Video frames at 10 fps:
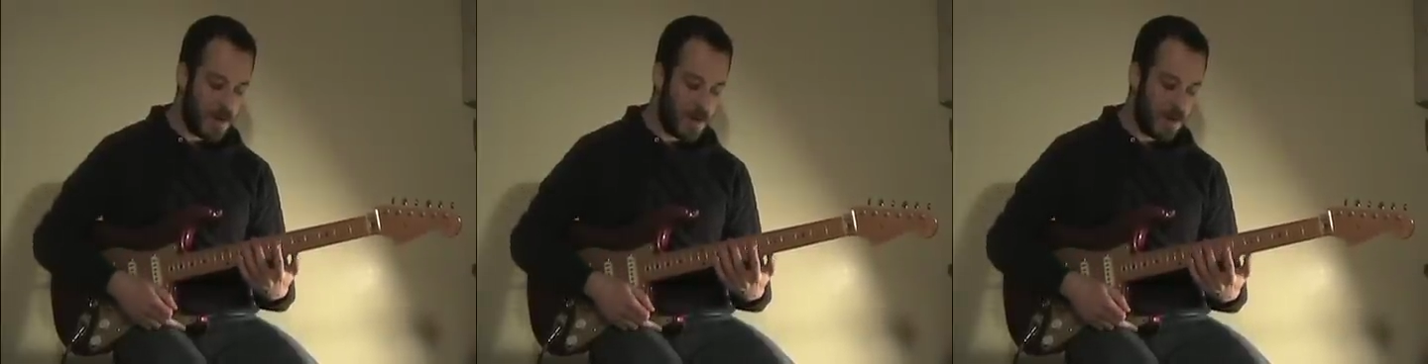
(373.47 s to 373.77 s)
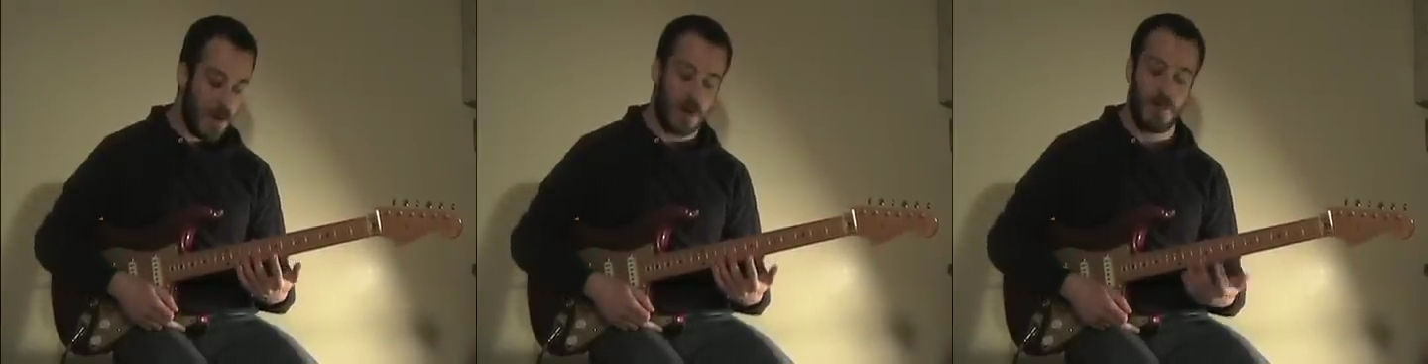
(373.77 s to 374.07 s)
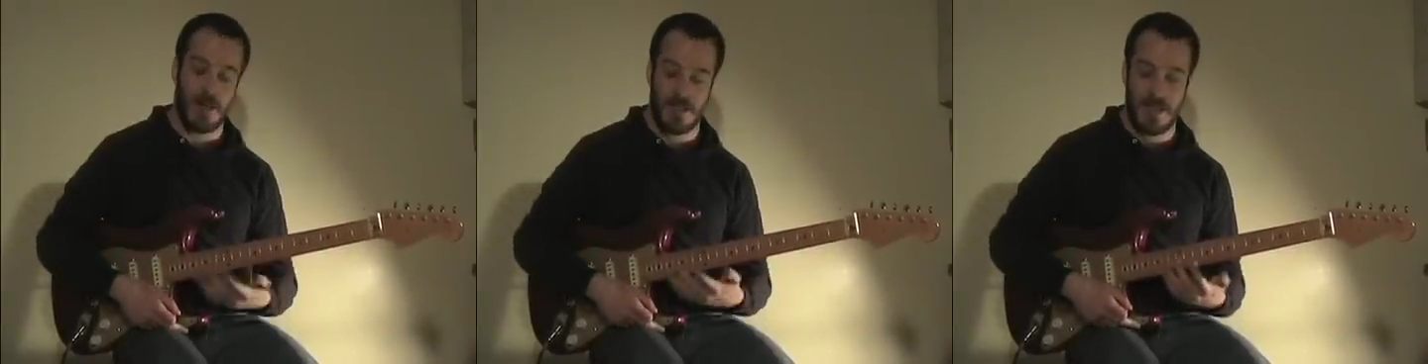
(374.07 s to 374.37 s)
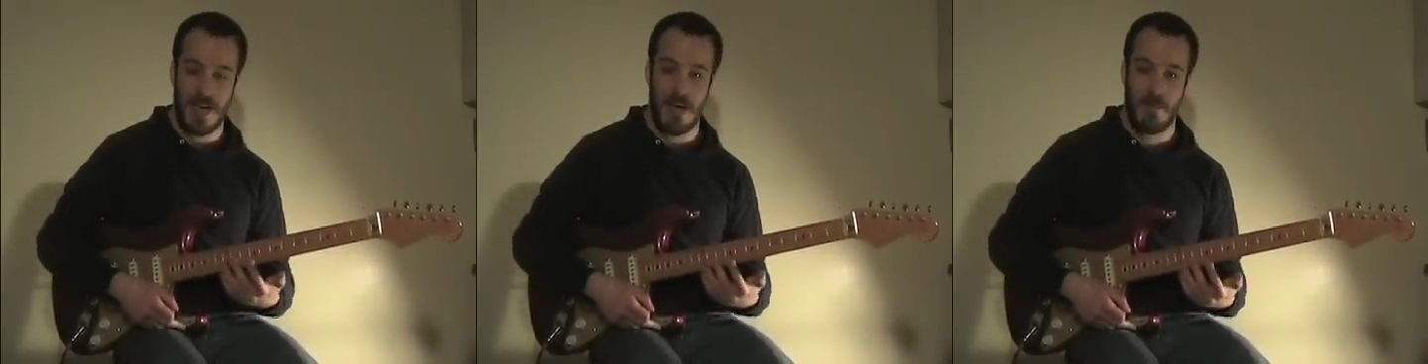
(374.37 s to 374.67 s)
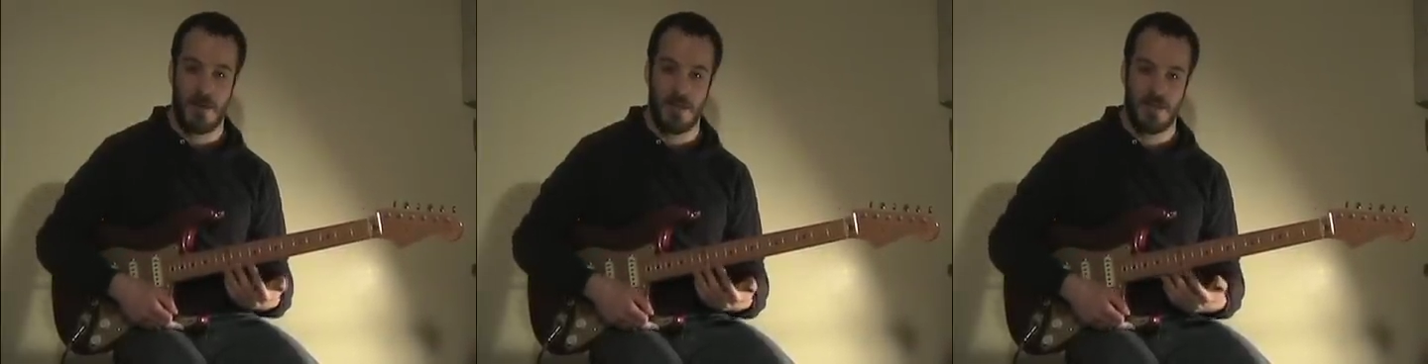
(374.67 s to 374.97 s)
a longer amount of time
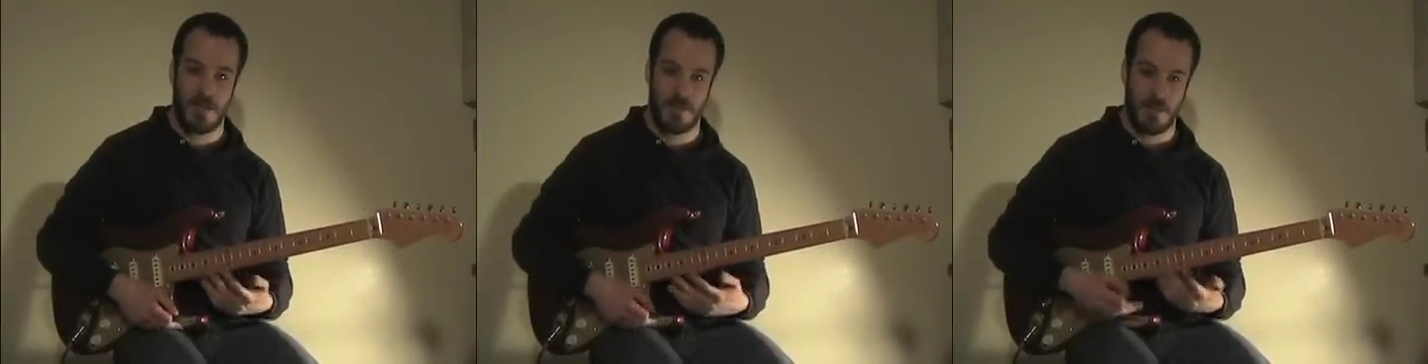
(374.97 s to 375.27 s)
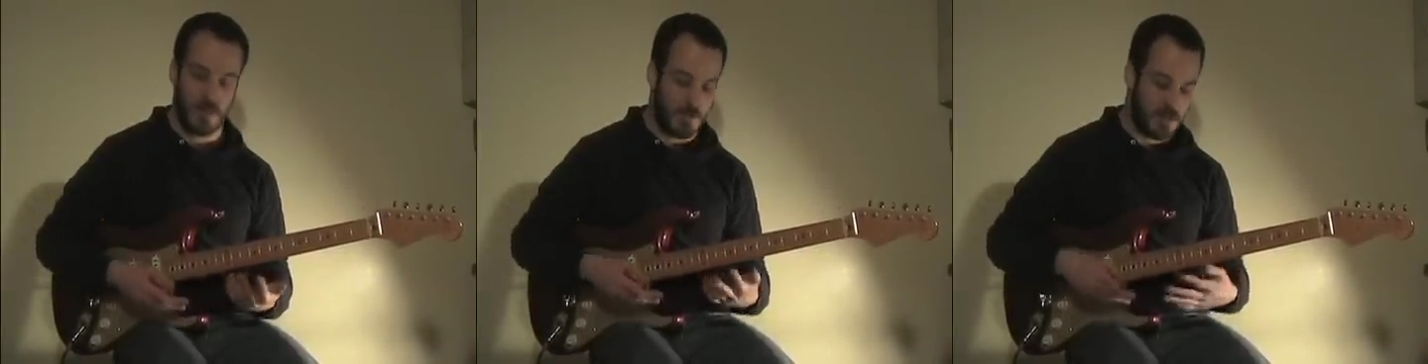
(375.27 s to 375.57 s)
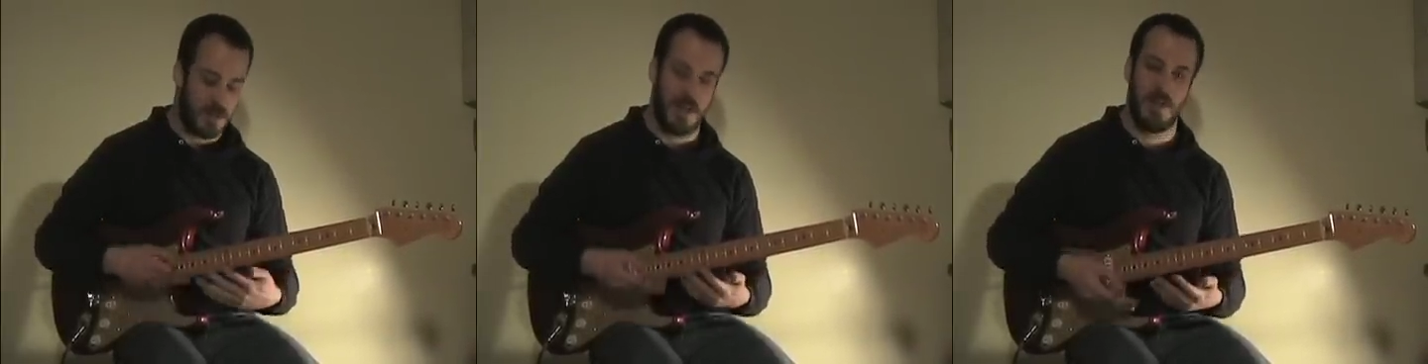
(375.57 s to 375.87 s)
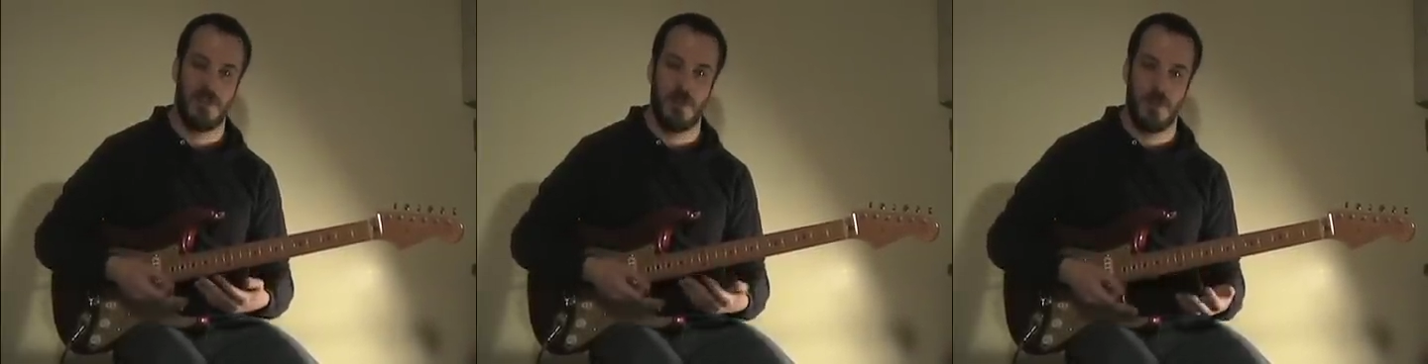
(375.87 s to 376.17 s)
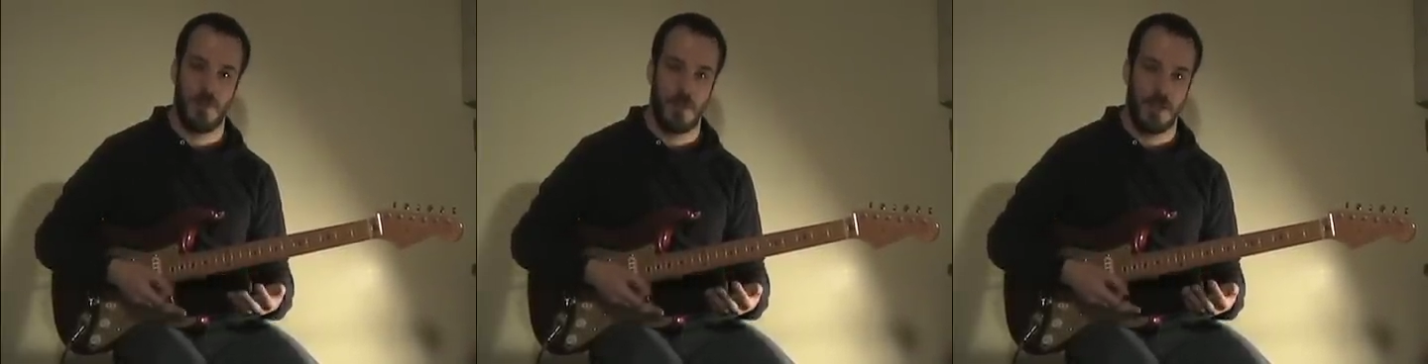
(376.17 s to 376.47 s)
on each interval, but I'm just trying to show
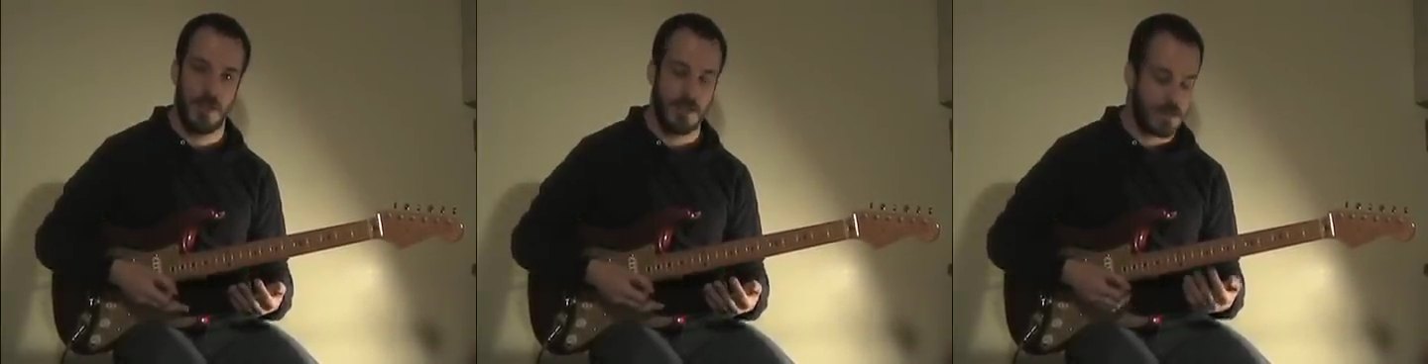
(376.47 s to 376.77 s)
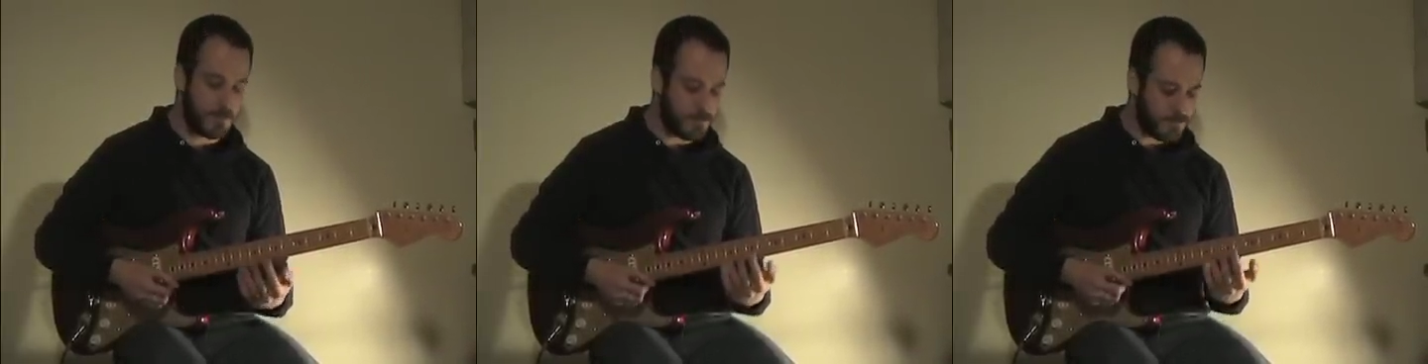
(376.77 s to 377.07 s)
you what it is.